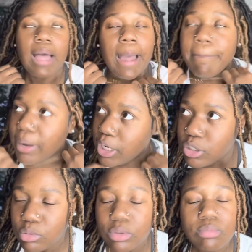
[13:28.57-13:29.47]
barely
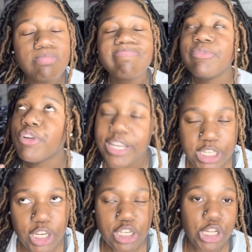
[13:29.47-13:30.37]
do
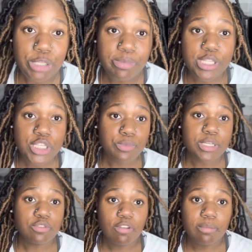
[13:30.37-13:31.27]
crazy hairstyles, but this one
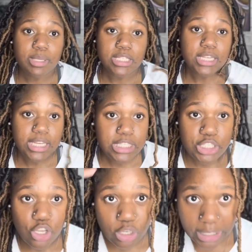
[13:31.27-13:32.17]
is very much easy,
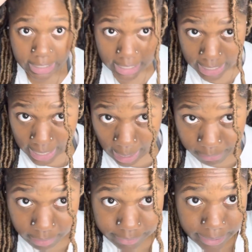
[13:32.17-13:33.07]
y'all. Like, I'm
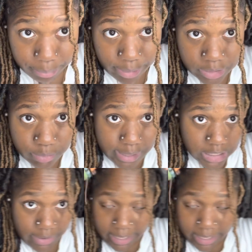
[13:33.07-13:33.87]
very impressed with myself. I